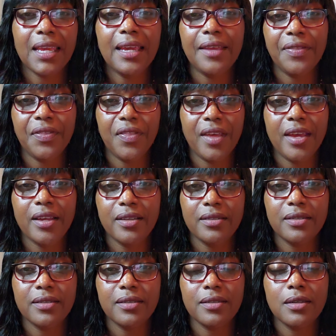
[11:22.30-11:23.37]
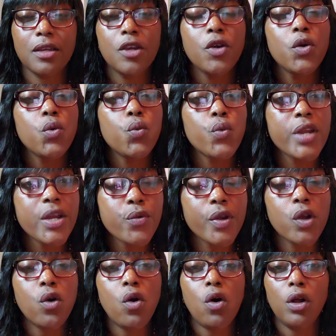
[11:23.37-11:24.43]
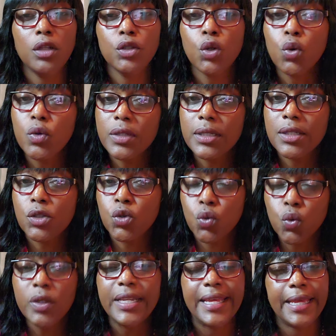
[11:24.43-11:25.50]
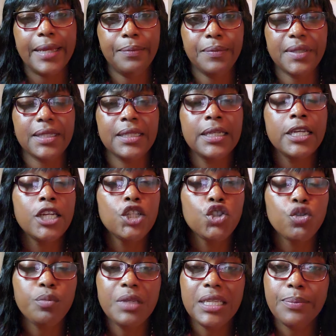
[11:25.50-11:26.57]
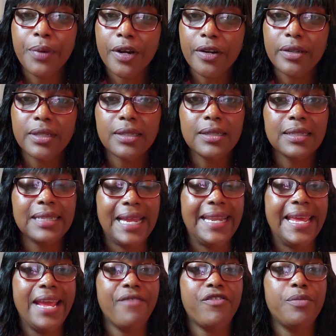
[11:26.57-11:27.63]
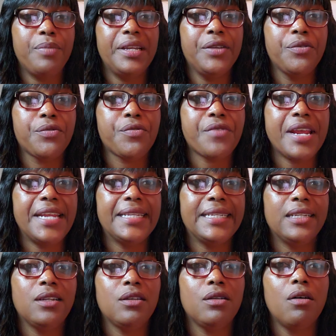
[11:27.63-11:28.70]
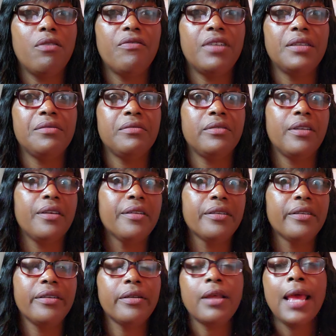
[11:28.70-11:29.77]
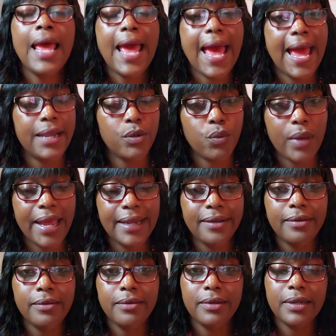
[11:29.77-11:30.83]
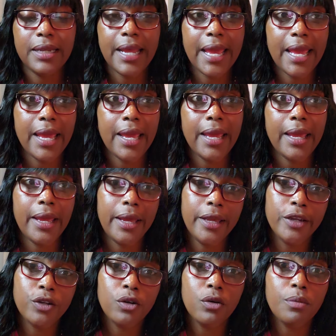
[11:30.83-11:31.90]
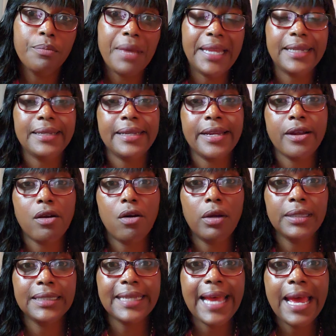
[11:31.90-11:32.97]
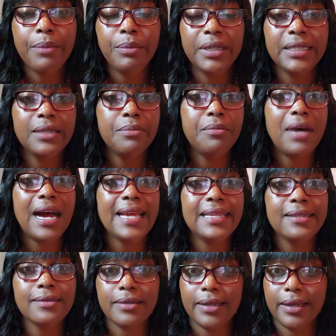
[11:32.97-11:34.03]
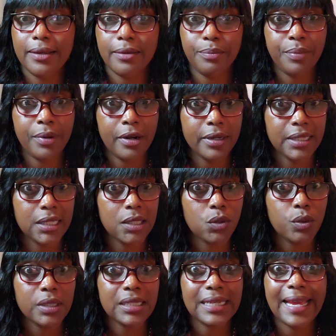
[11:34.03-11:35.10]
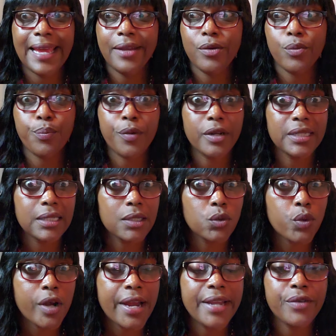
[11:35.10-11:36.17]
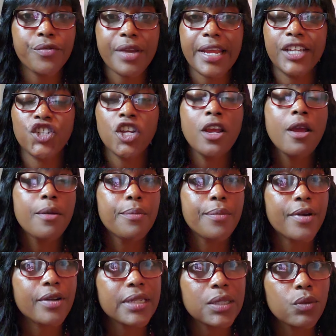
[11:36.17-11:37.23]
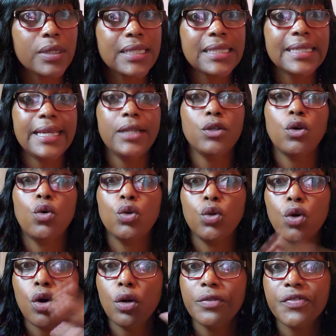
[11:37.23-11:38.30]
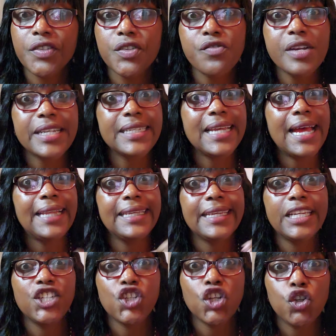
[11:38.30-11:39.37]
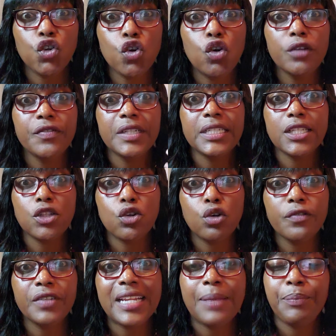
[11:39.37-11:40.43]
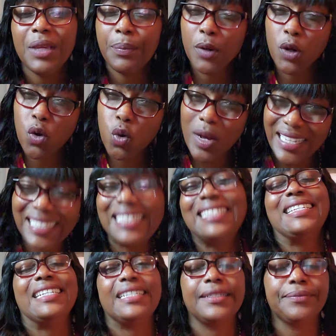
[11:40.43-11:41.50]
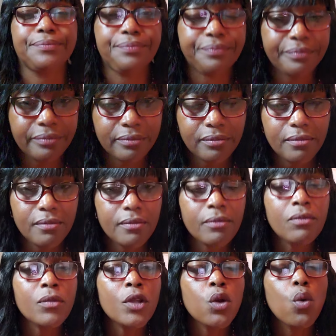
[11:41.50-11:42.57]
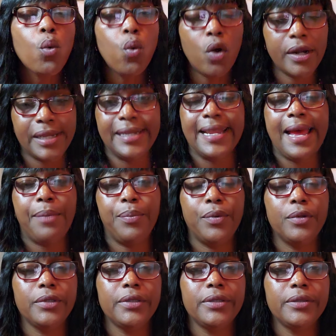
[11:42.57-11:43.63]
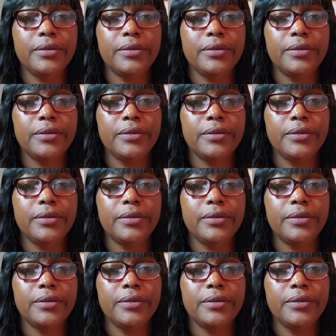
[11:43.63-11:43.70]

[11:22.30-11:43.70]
and things. We recall those two names to be persons that everybody rate and love and when they, you know, met their untimely demise, persons were enraged. Person was saying, oh, look out for the retaliation, look out for this, look out for that. People question what had happened,